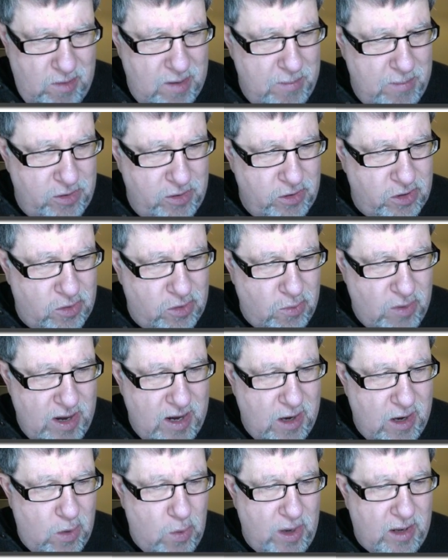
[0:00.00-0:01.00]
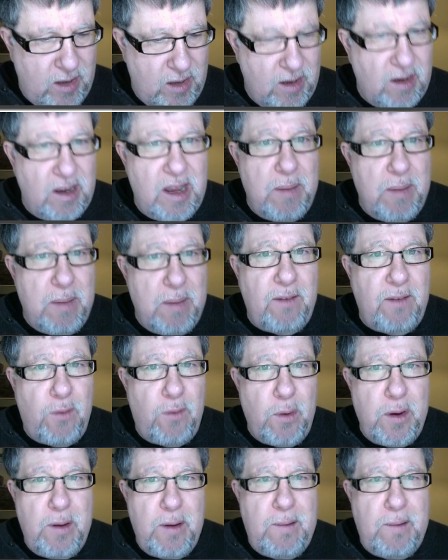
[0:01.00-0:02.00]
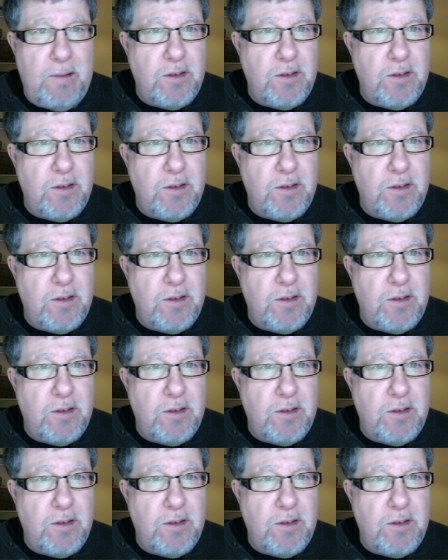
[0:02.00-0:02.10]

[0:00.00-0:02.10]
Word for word: let me just create a quick little email for you. I'll